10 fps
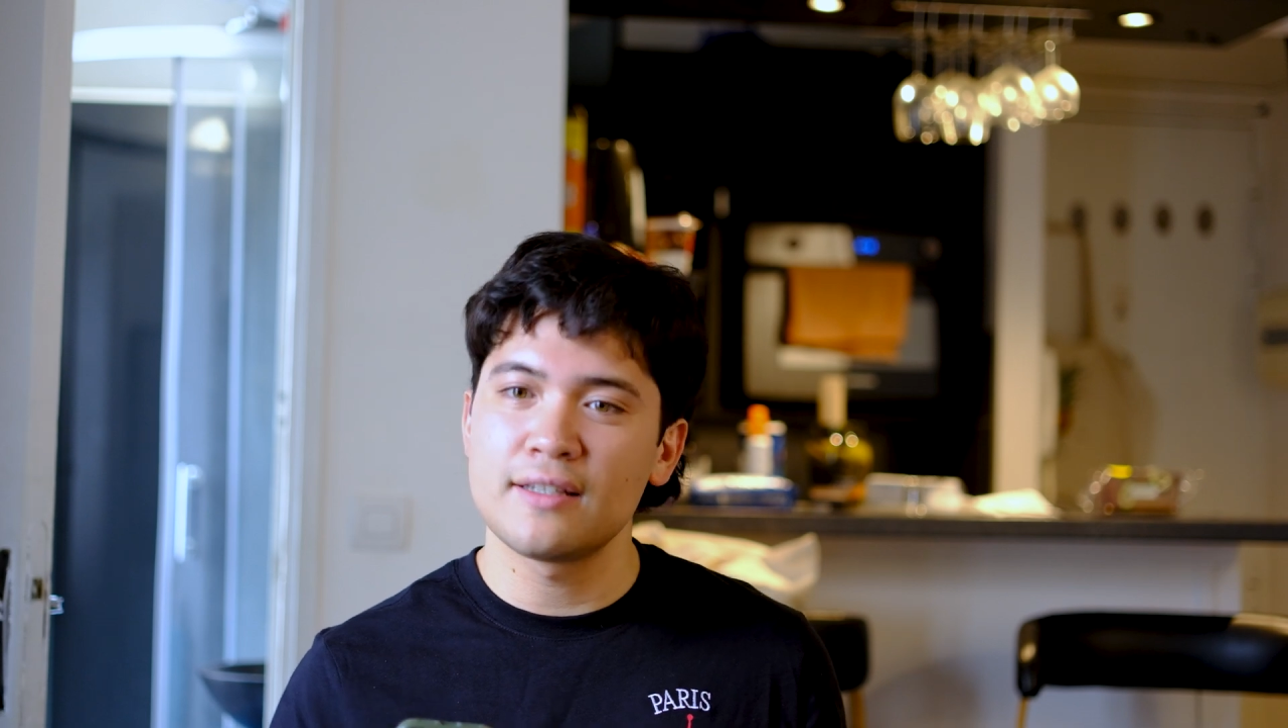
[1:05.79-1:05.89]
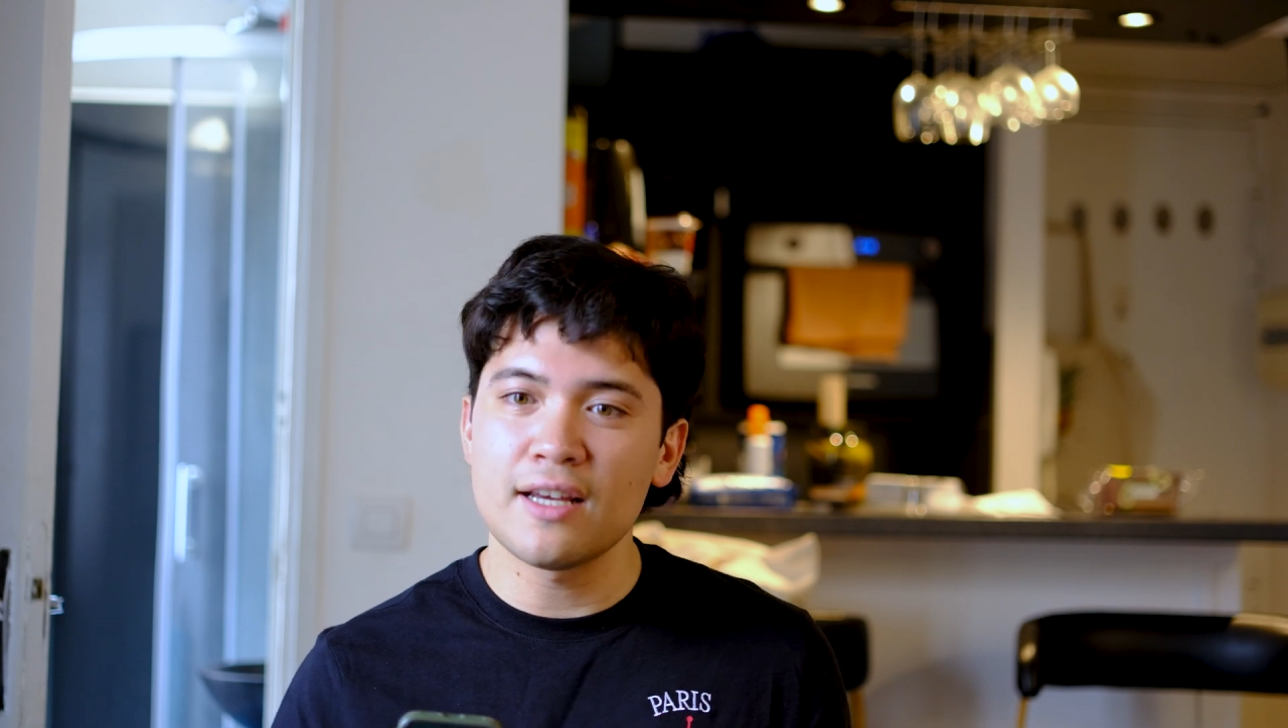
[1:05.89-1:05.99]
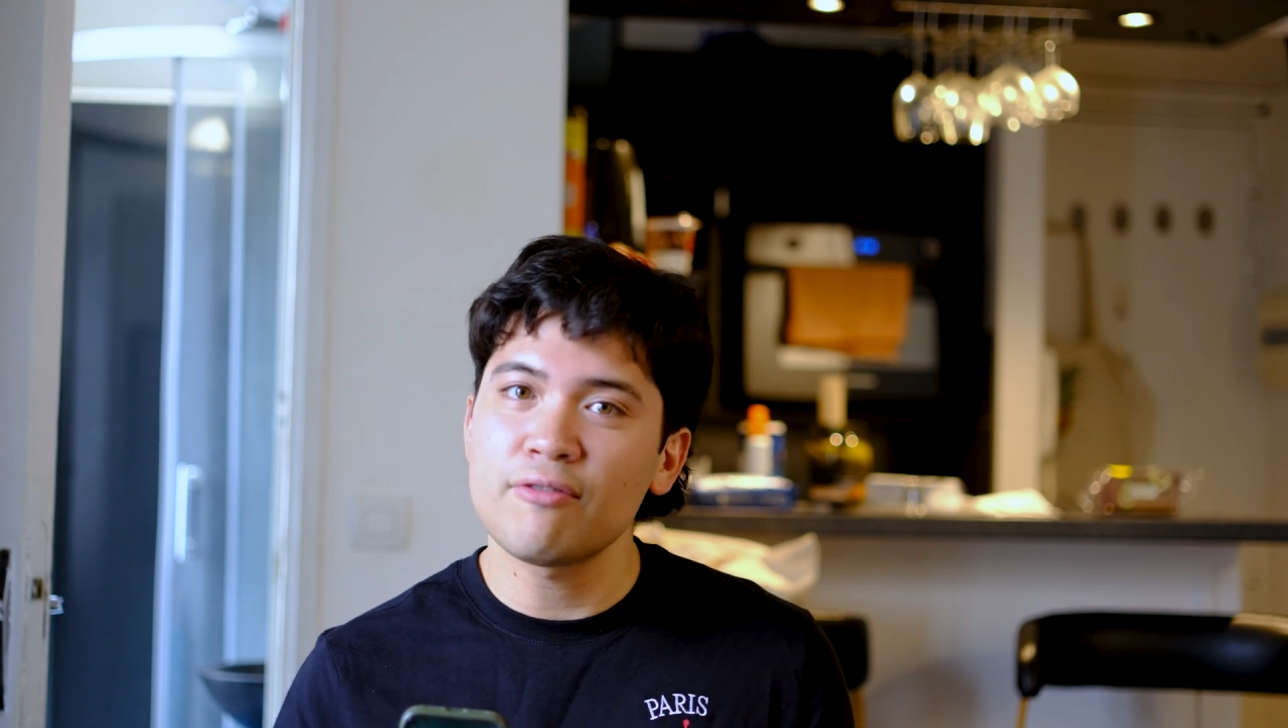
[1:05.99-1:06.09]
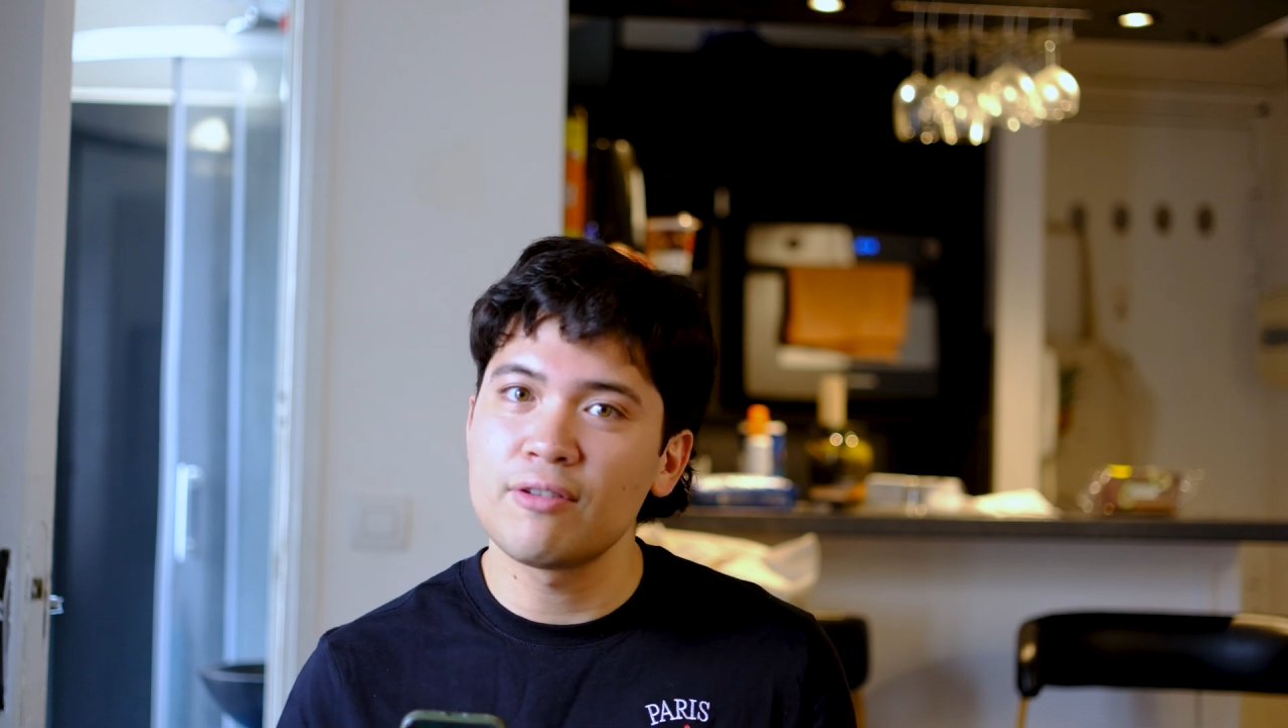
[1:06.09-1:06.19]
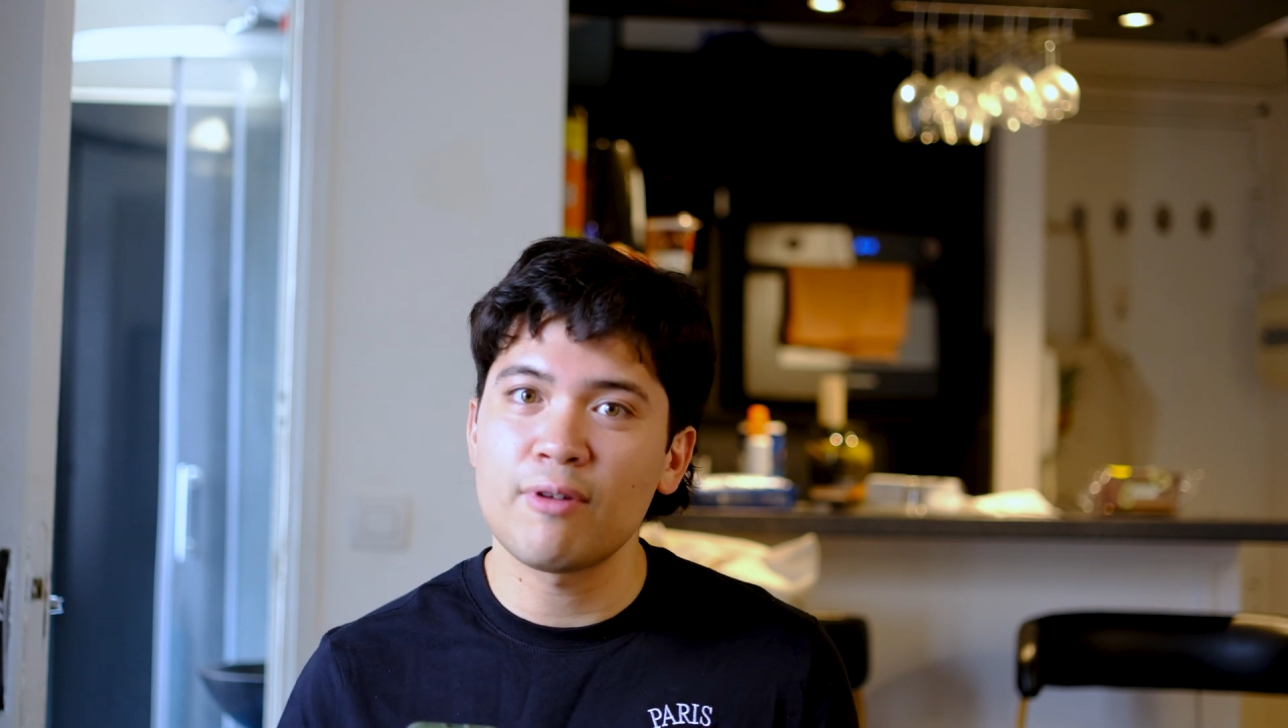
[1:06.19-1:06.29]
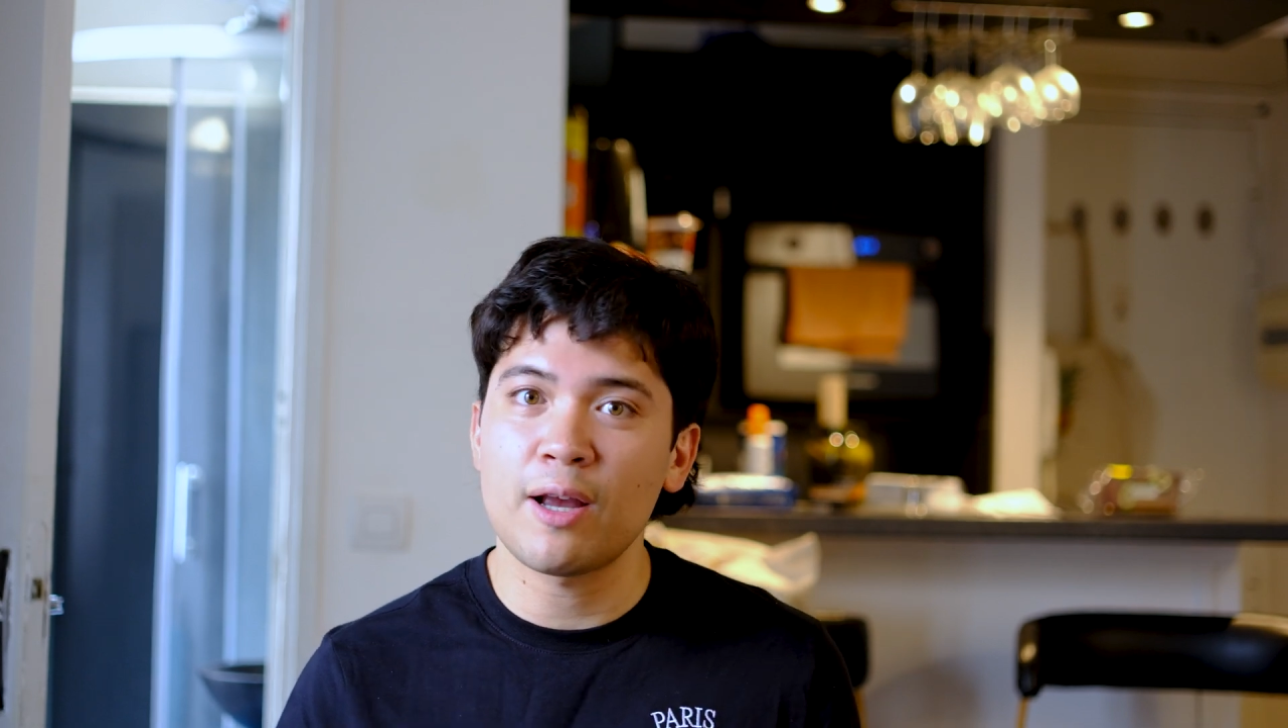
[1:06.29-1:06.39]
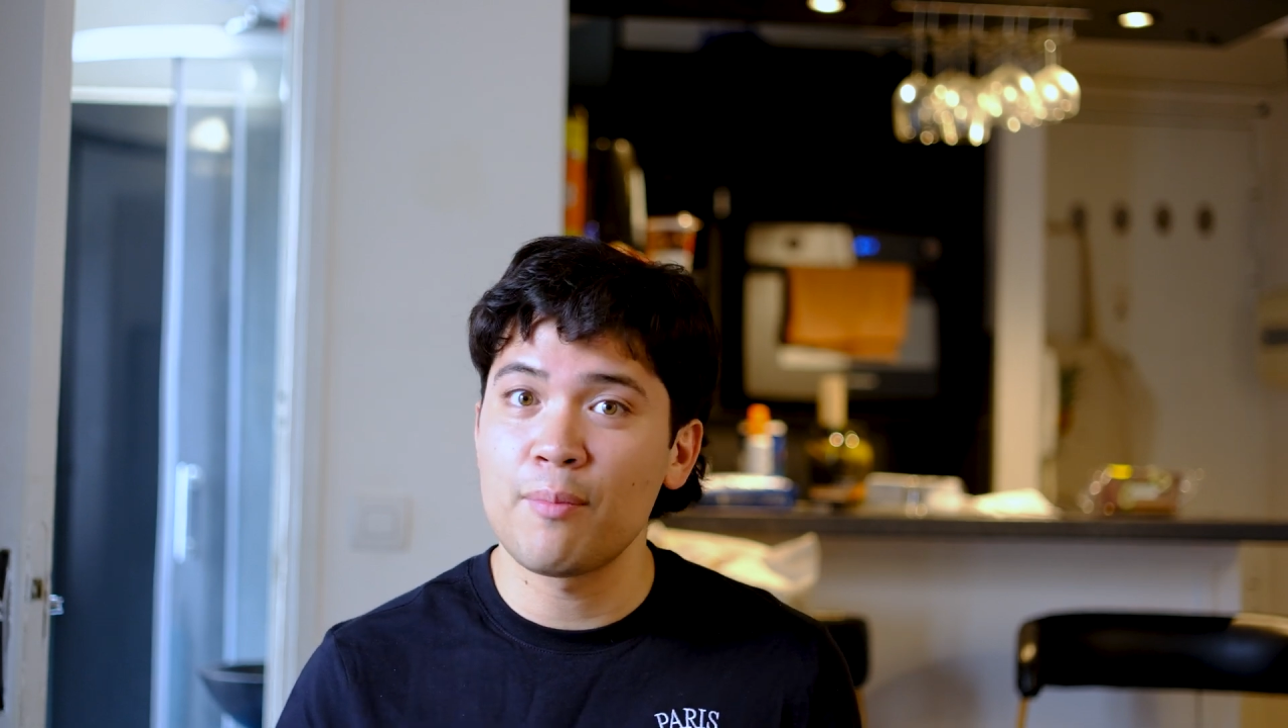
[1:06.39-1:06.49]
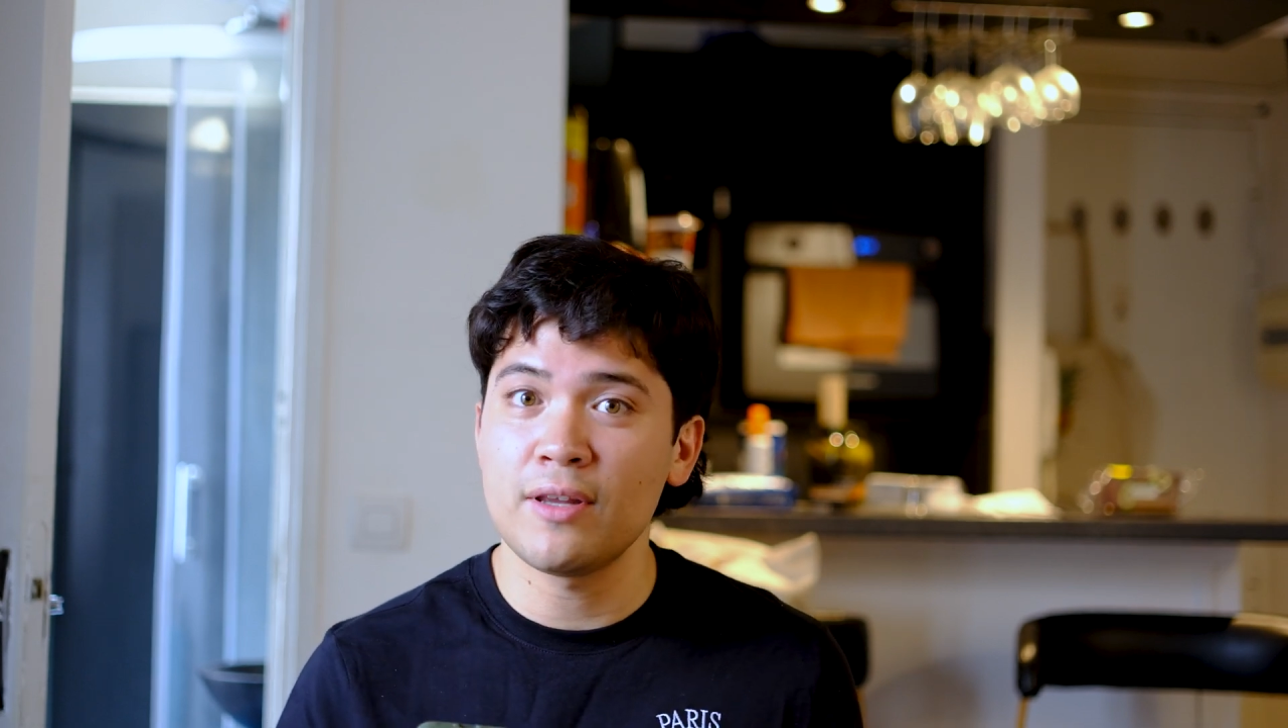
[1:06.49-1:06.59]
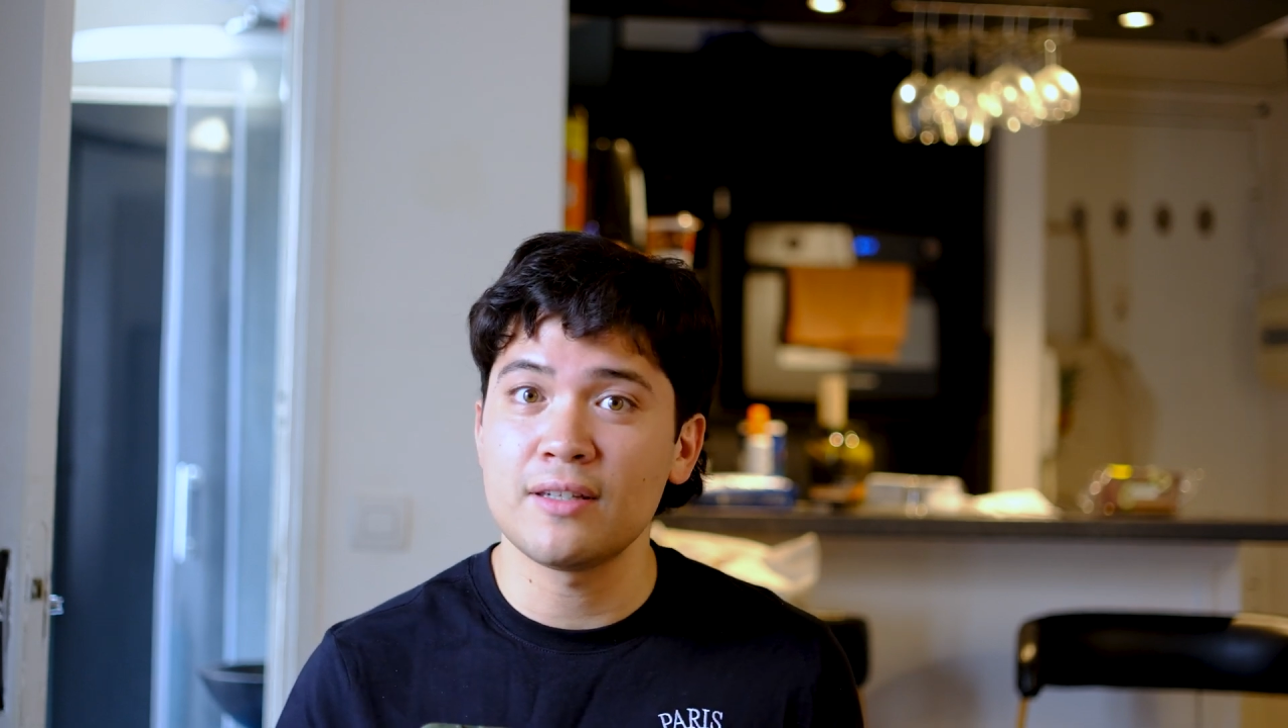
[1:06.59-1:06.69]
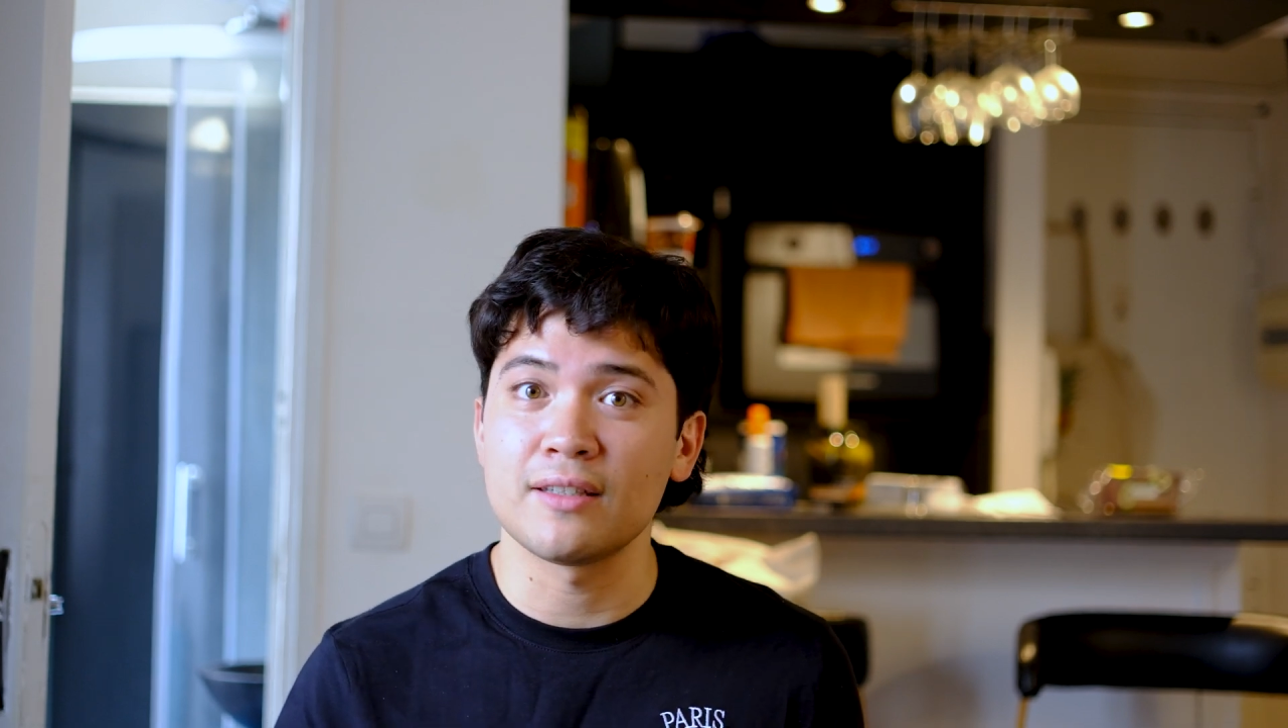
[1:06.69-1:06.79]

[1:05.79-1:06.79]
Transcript: definitely recommend it.